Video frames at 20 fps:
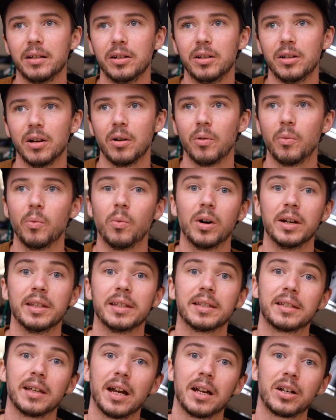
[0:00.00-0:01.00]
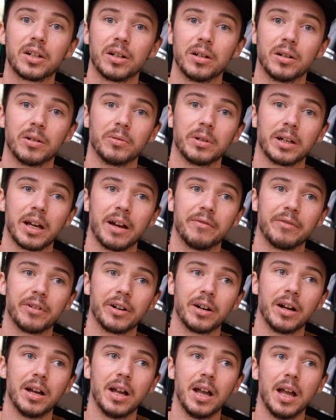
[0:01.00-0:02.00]
one session or
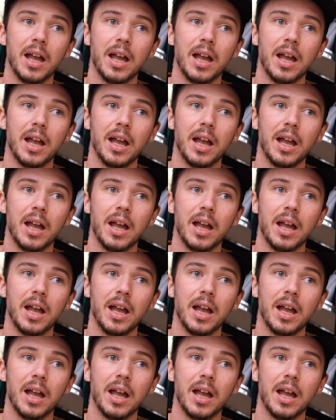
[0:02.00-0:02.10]
whatever,